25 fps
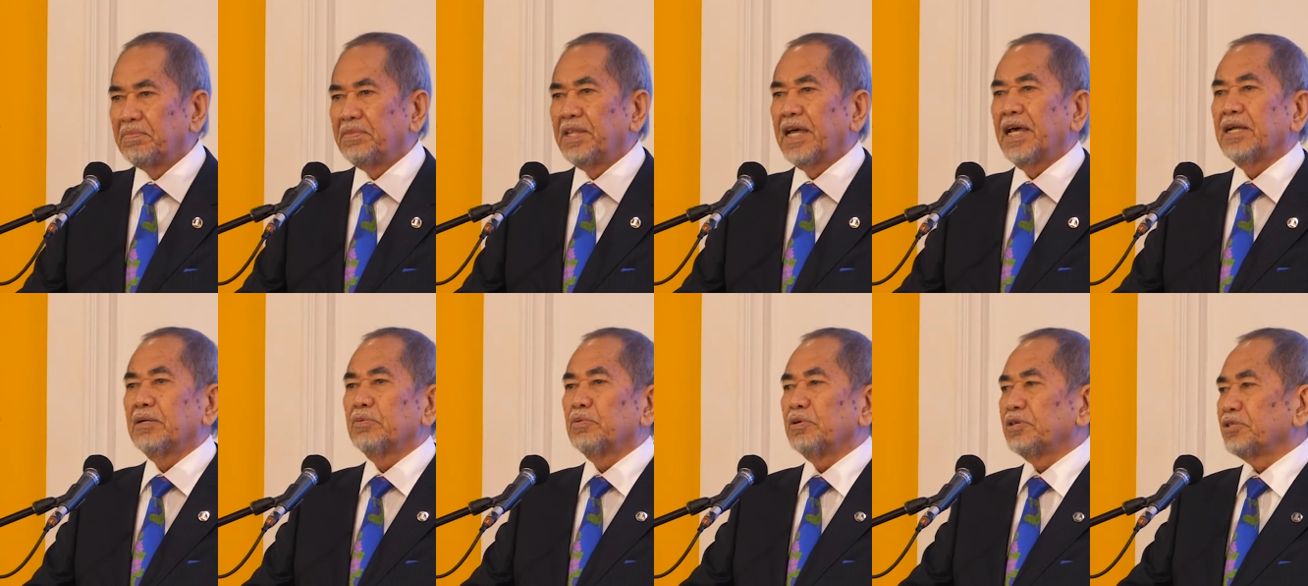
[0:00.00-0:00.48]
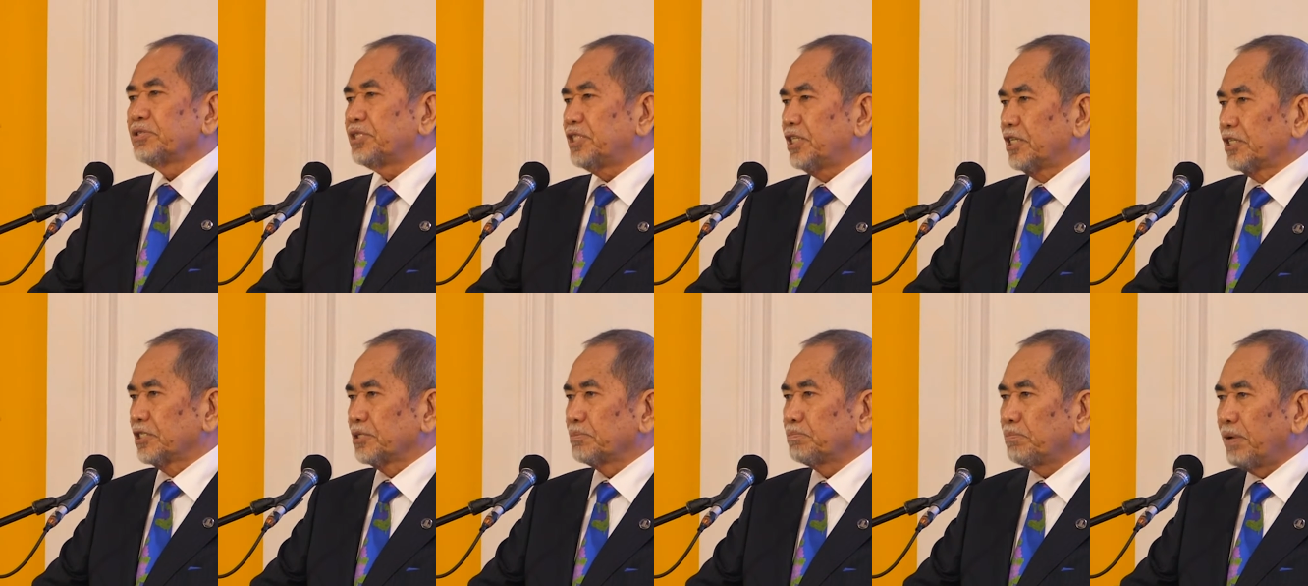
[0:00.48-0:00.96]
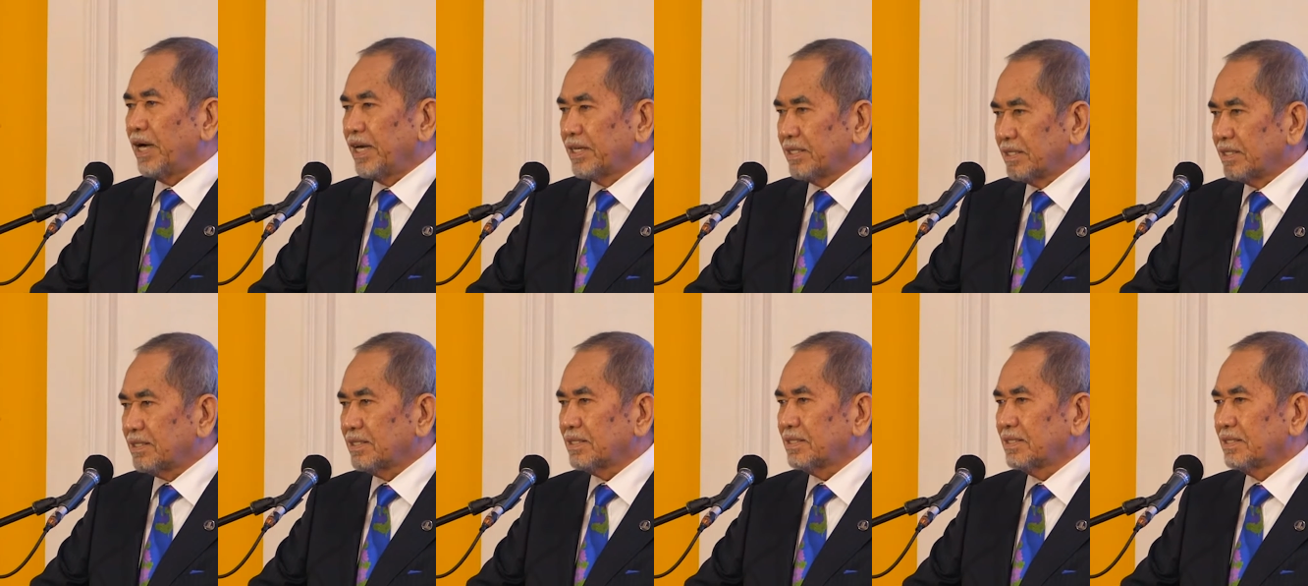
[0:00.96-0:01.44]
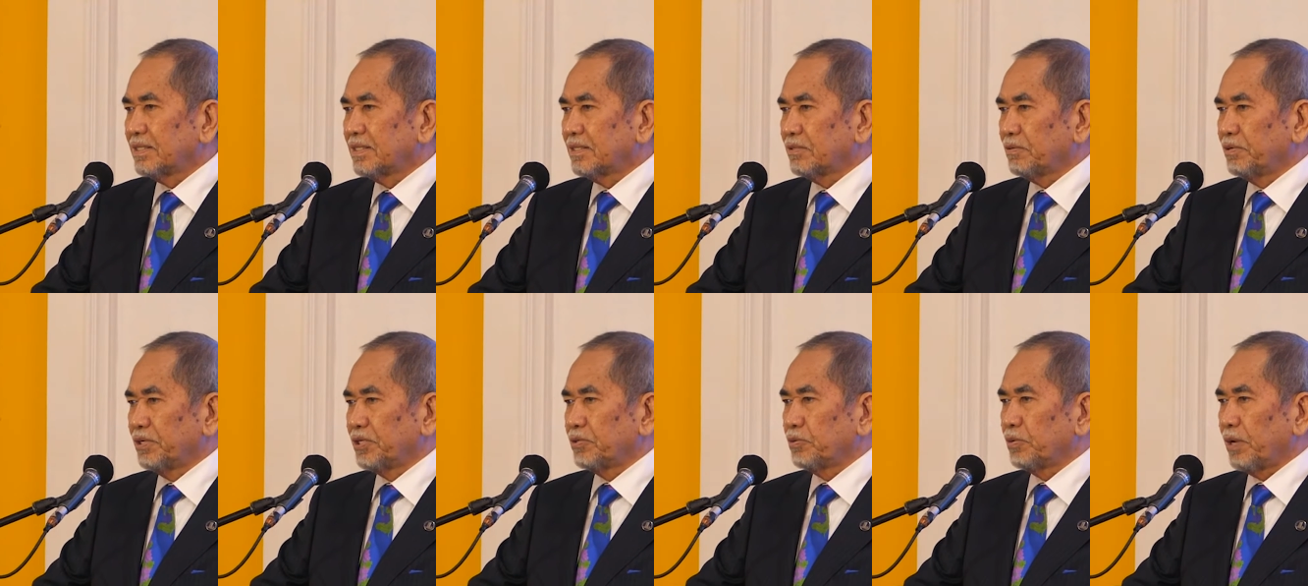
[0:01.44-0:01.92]
then we'll see the spike
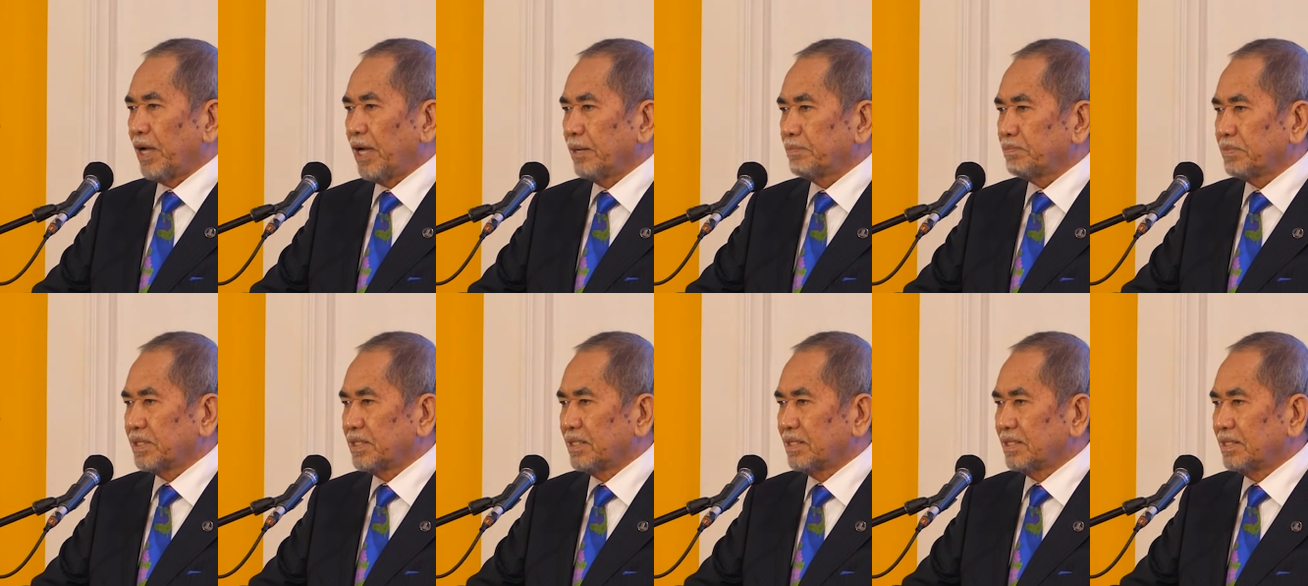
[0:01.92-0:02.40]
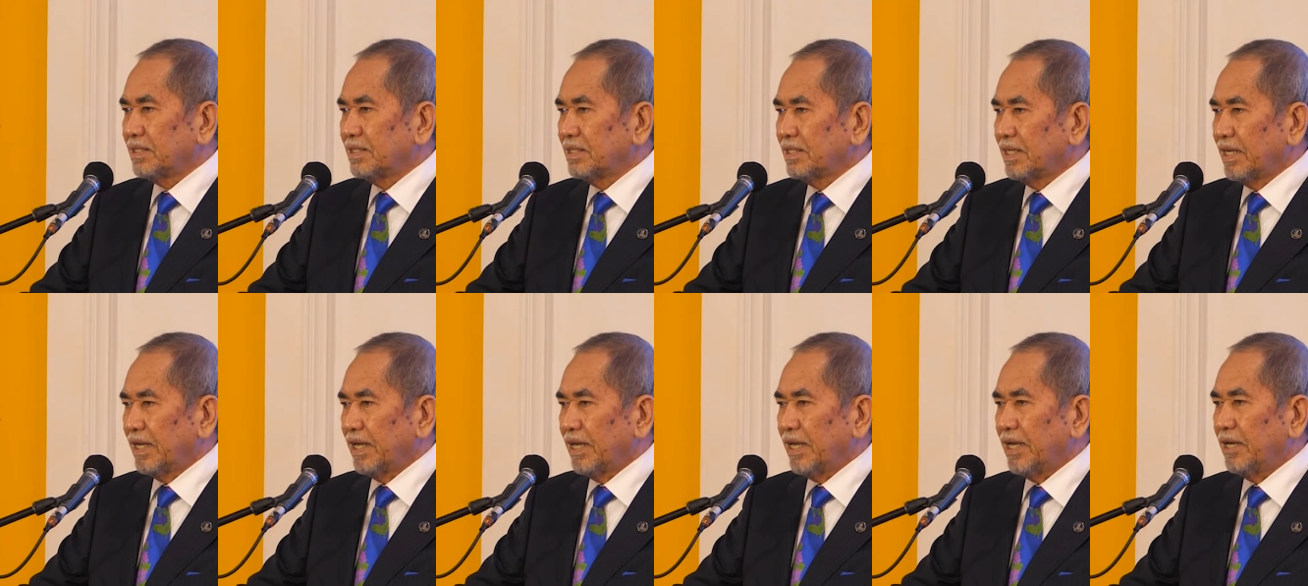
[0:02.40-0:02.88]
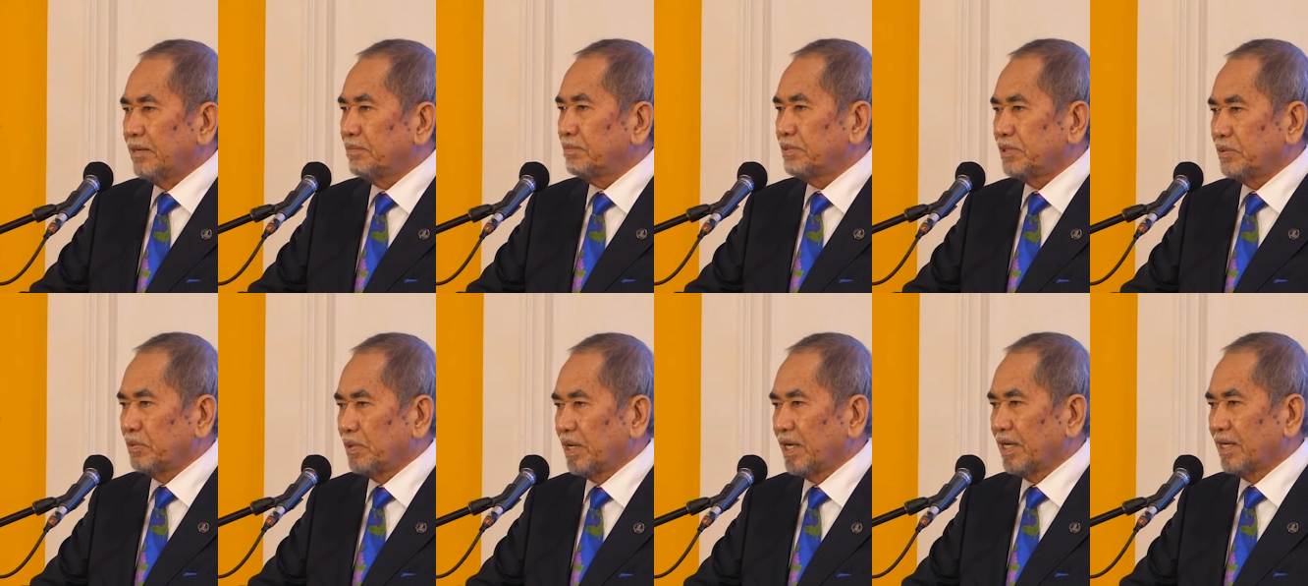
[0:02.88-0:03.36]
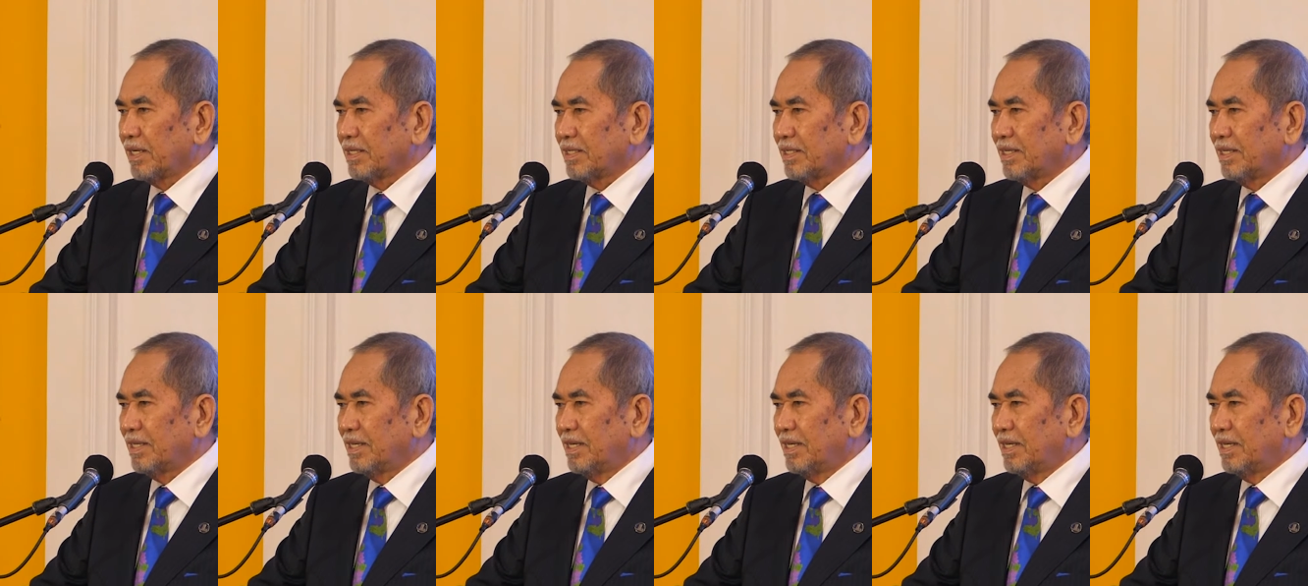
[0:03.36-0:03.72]
going to happen everywhere.